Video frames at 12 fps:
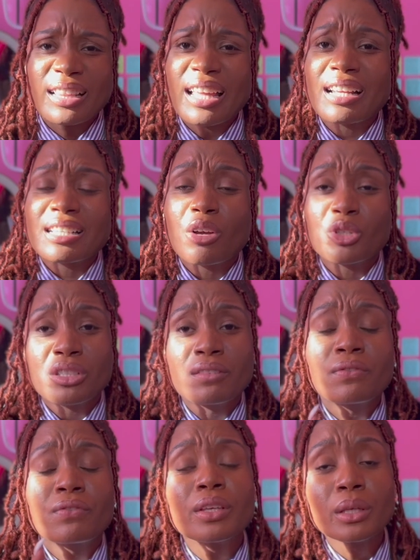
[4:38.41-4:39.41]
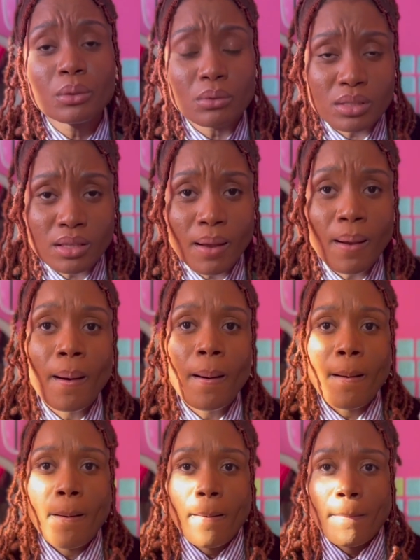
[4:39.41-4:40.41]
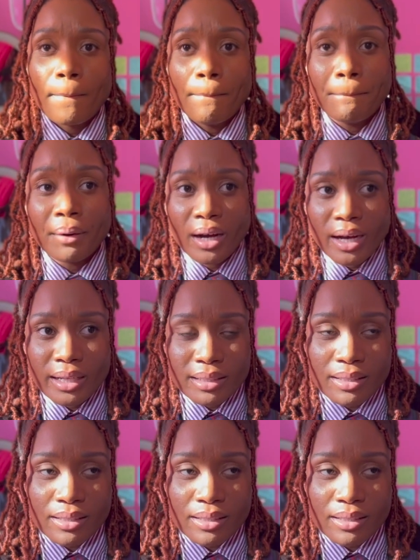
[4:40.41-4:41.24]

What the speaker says: That is how she feels. But